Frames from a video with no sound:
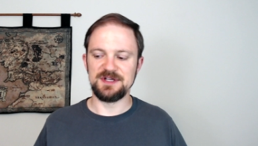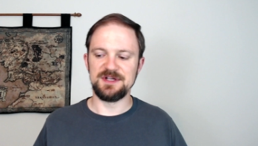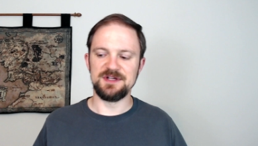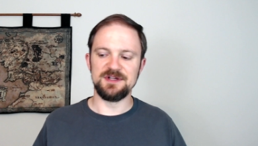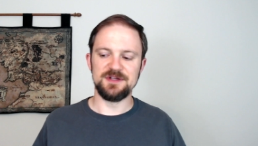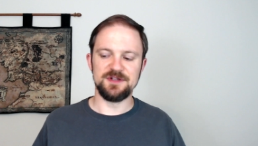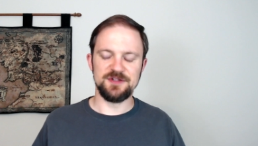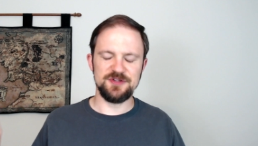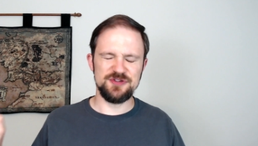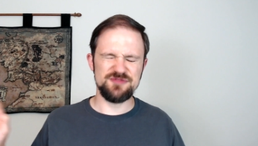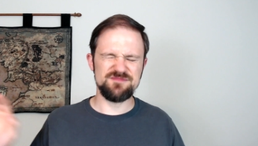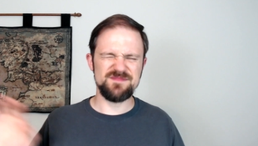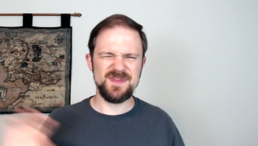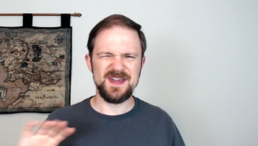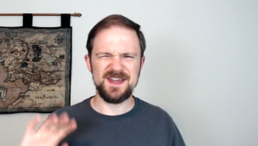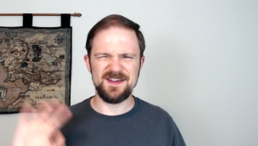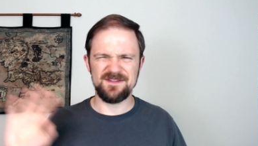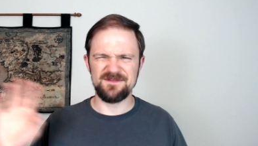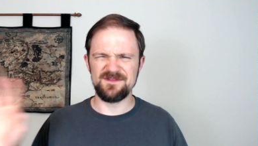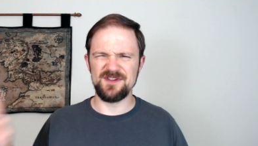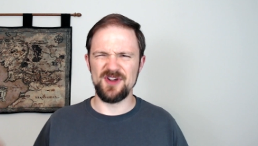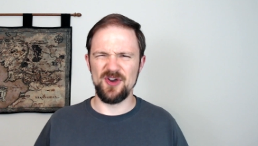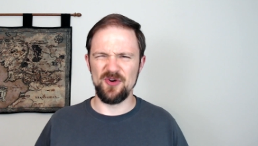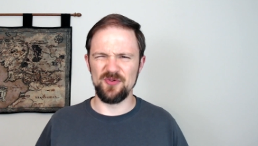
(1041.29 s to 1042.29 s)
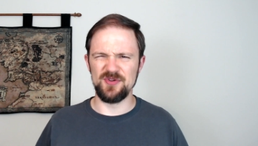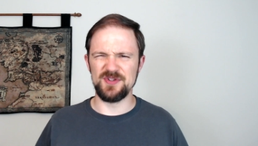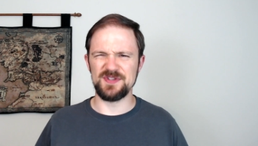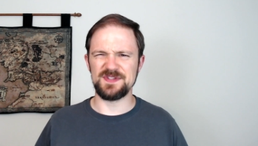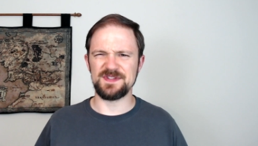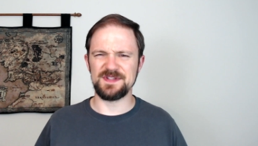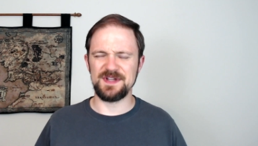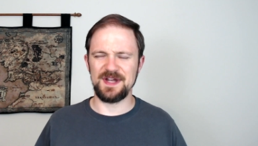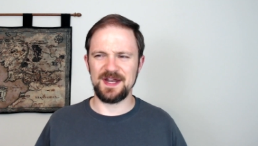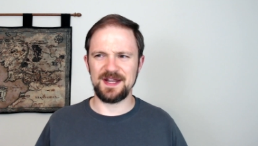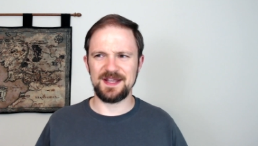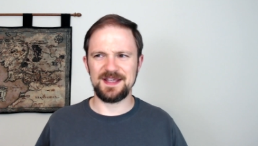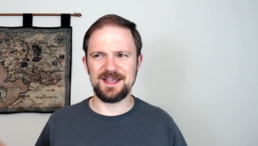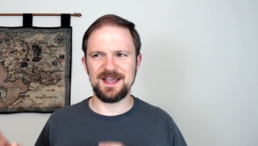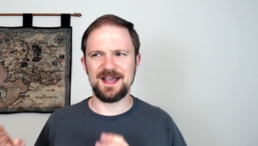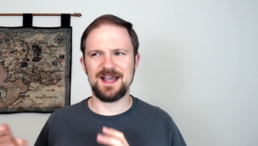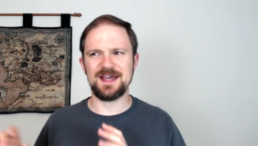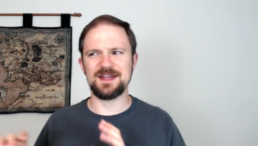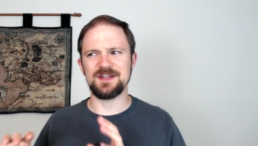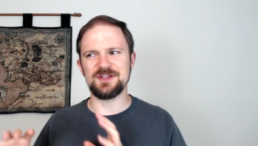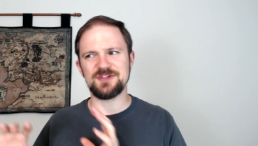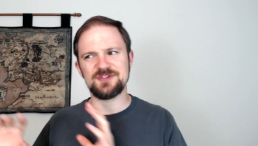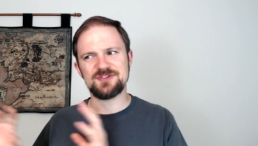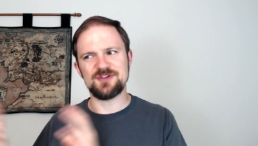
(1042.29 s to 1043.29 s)
"You may have noticed that I
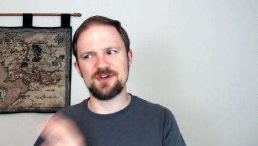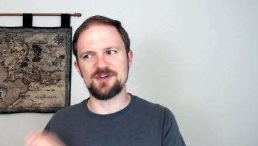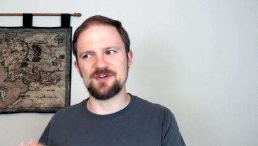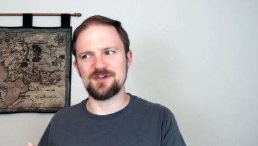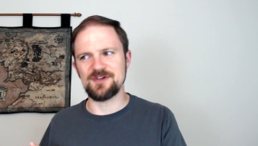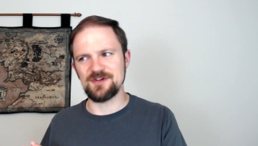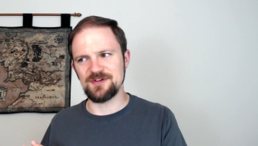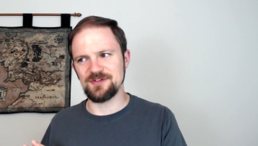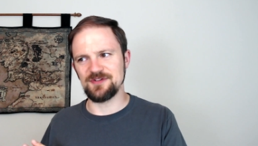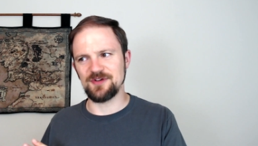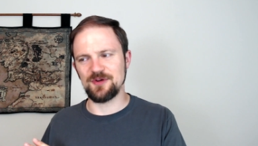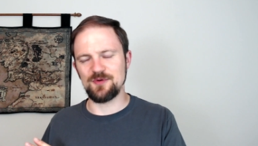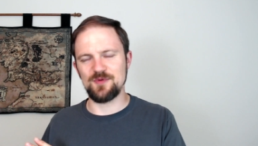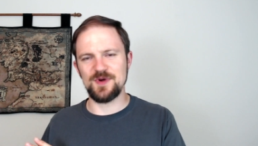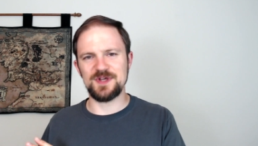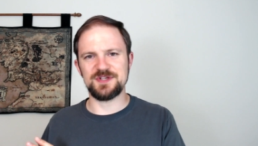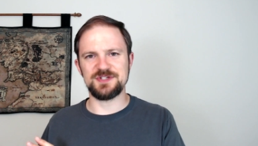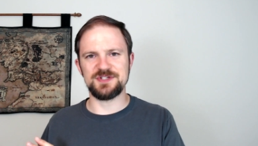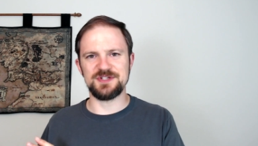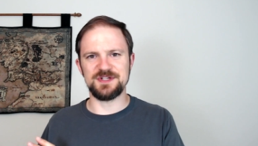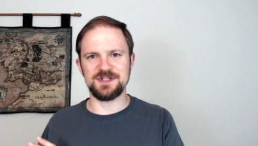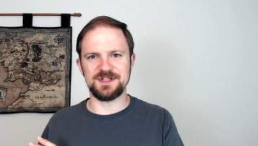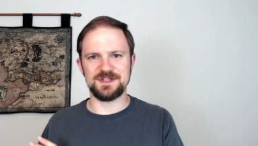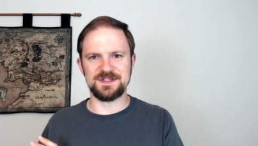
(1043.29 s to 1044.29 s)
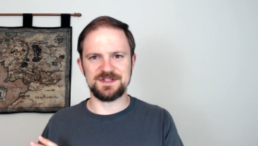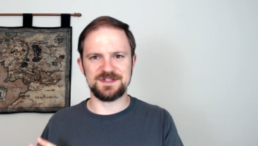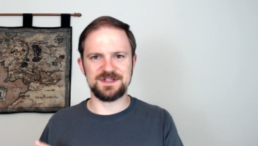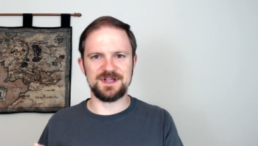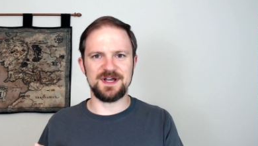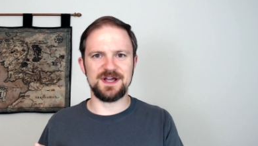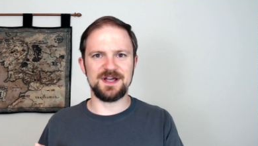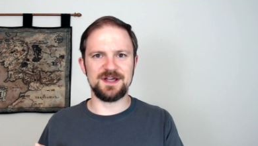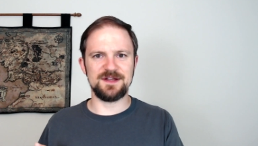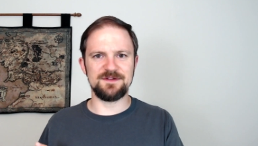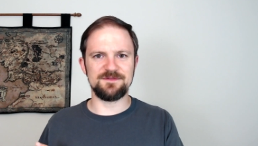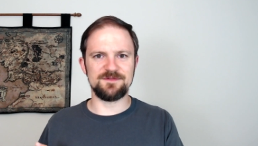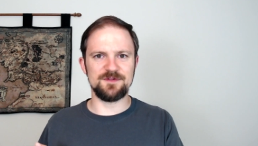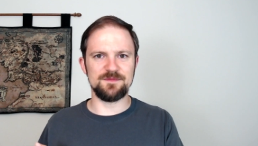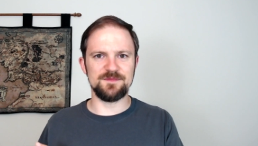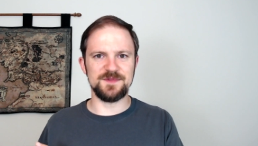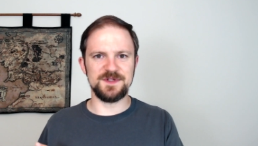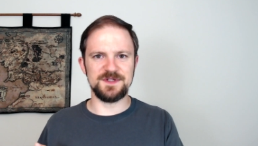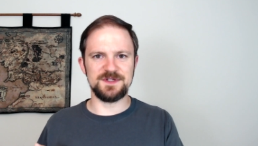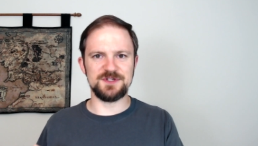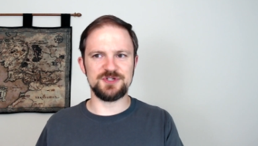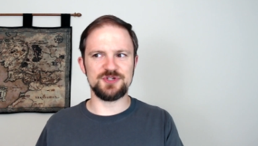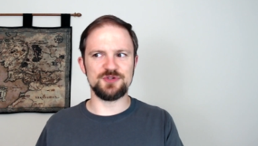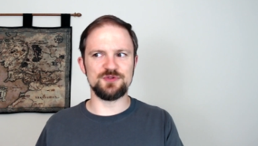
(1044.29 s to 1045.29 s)
kind of turned the questioning aside from
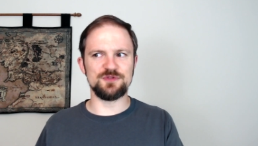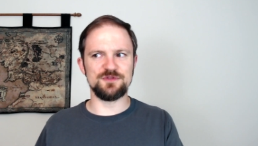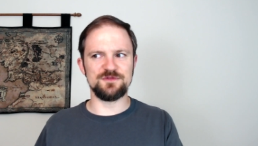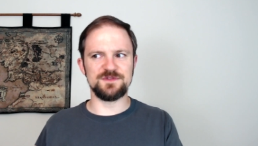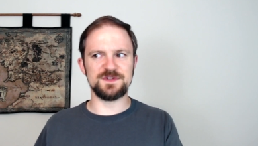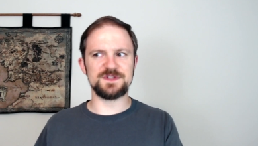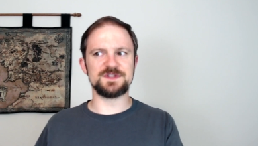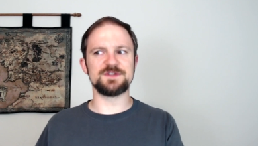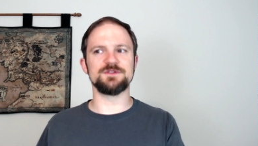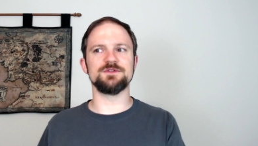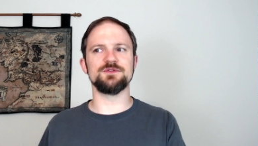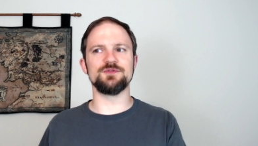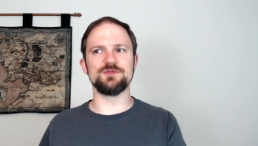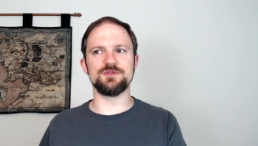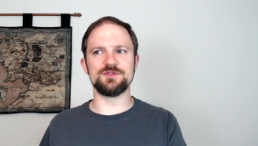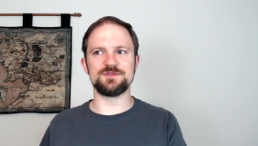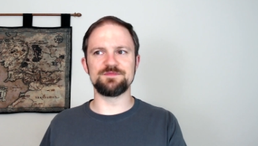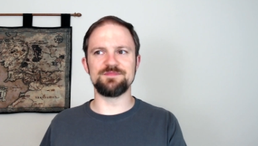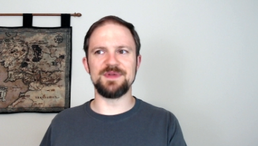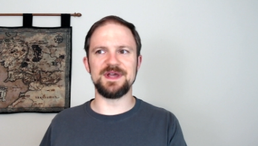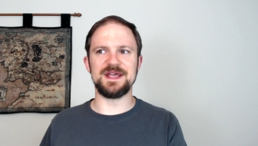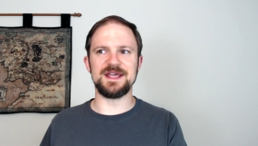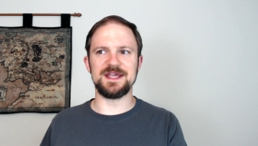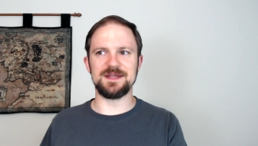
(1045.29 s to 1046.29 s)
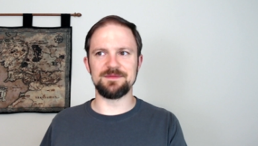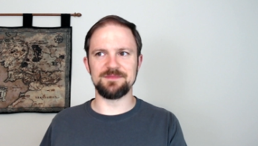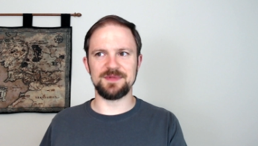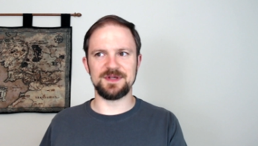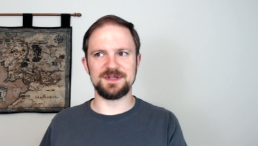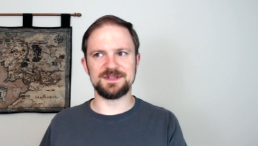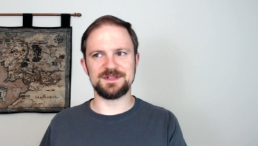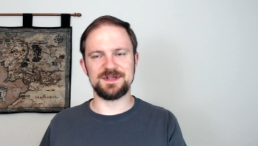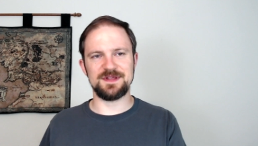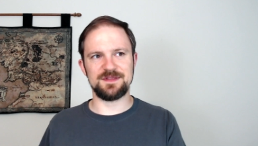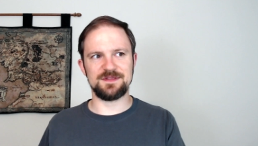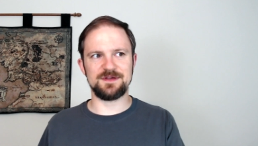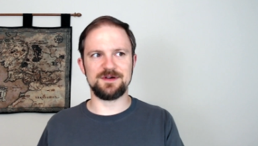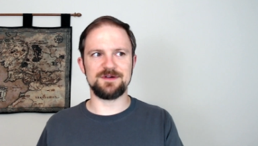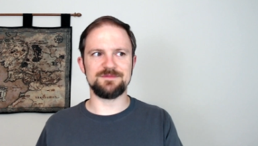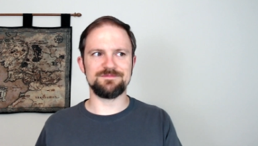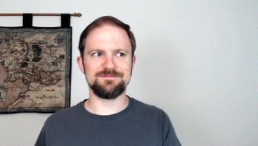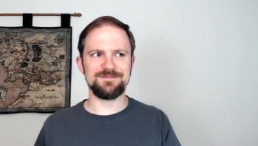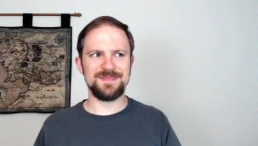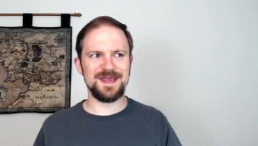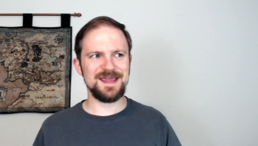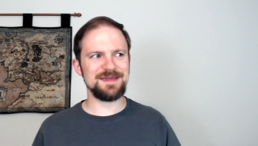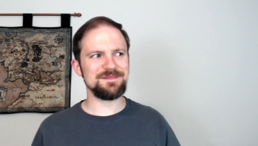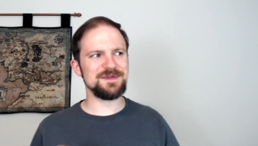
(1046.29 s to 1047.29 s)
the issue of Isildur's Bane, because I thought
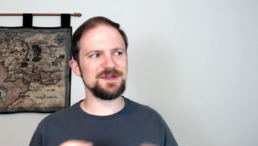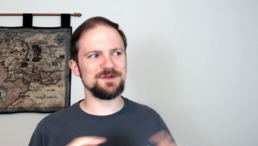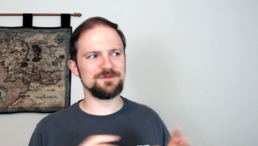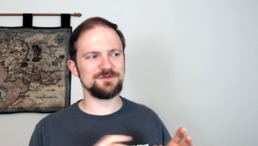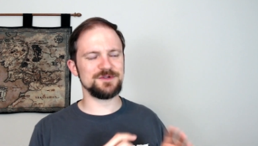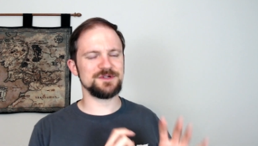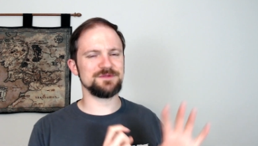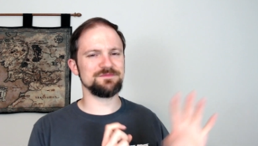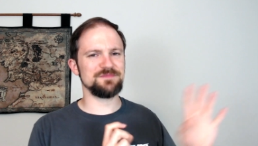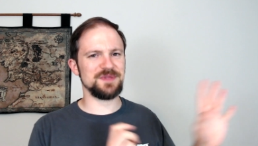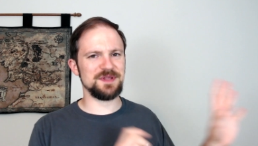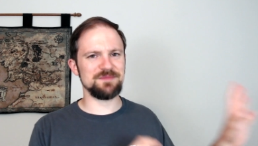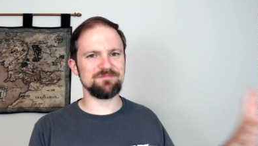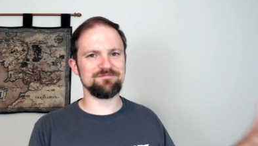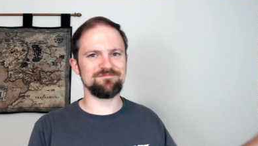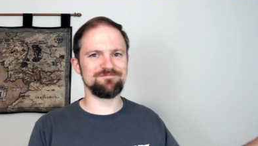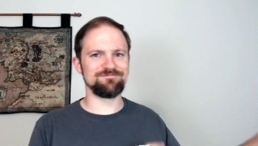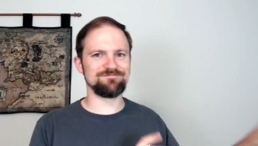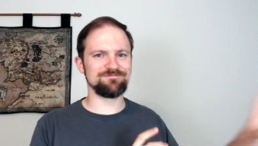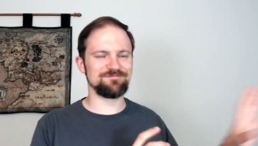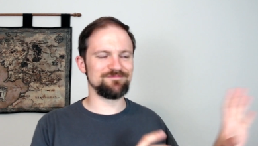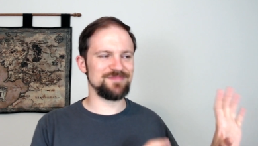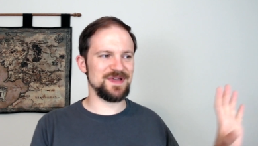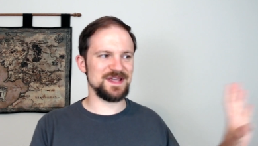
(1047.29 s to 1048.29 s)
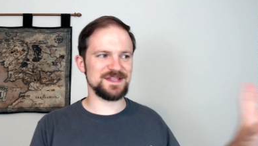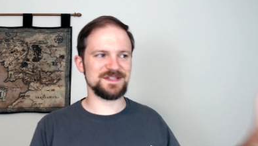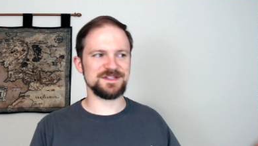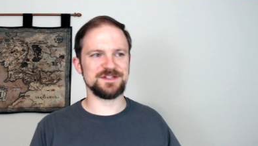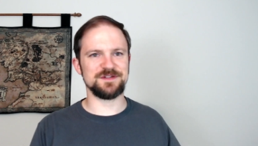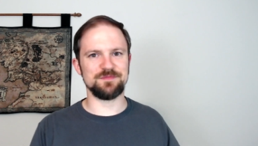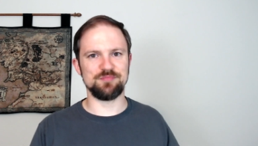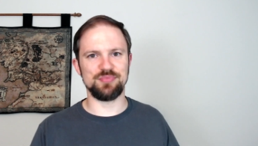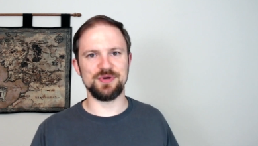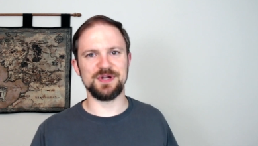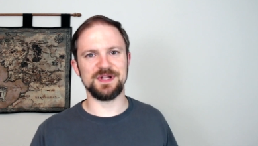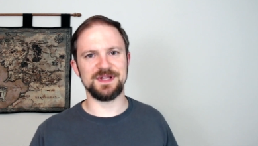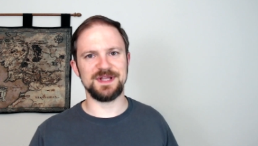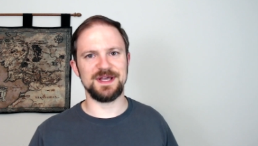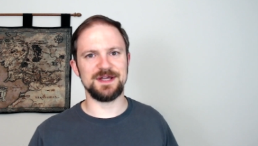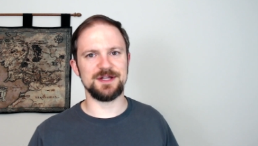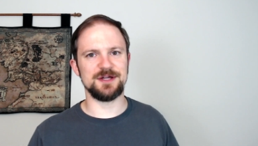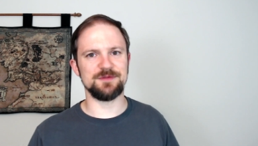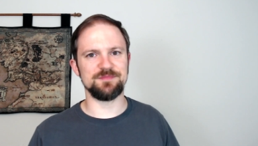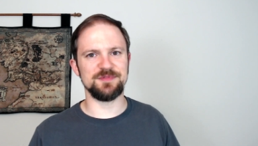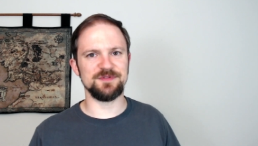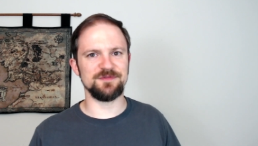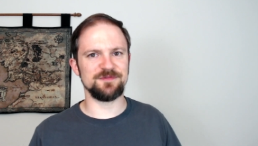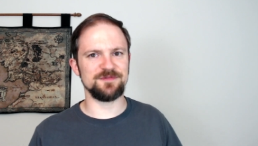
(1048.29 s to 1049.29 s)
maybe it wouldn't be best to bring that
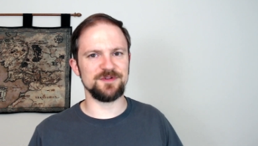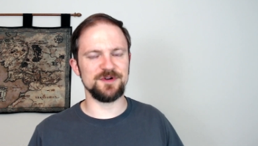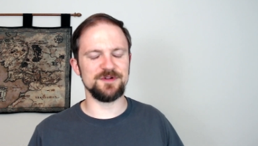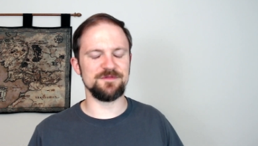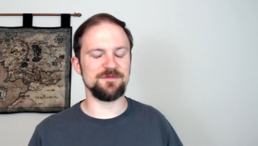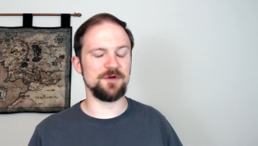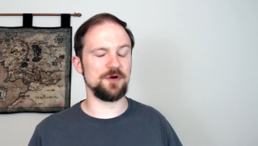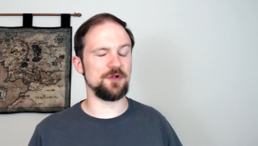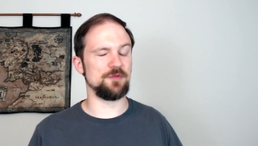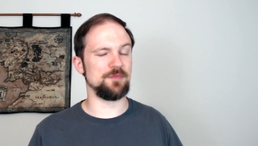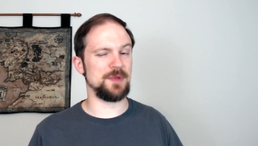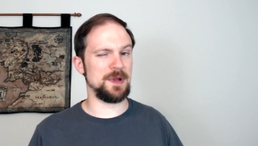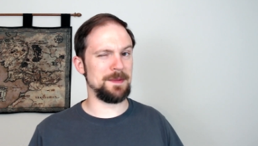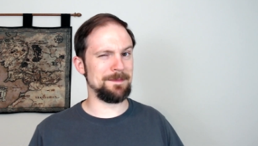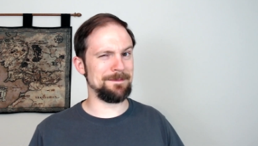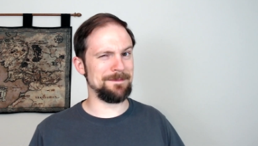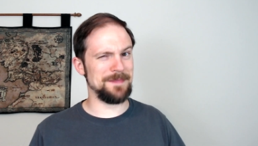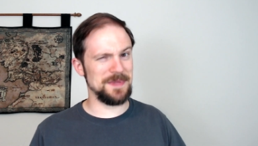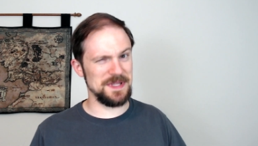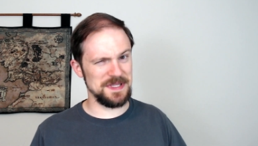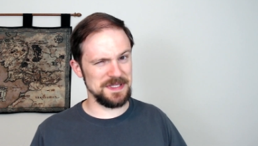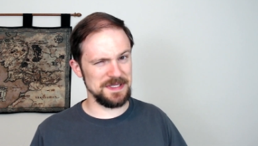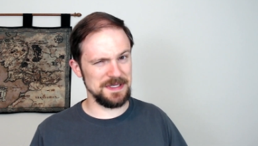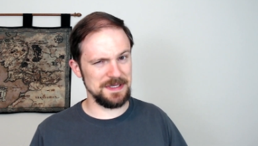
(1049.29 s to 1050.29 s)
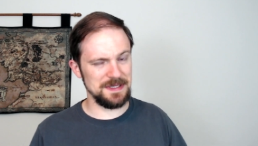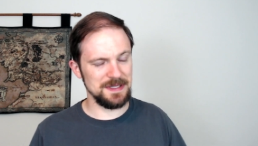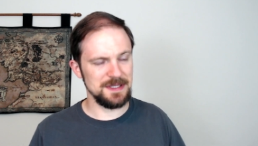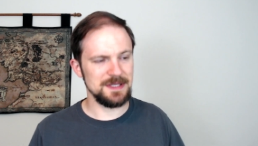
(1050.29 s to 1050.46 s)
up in front of all my men."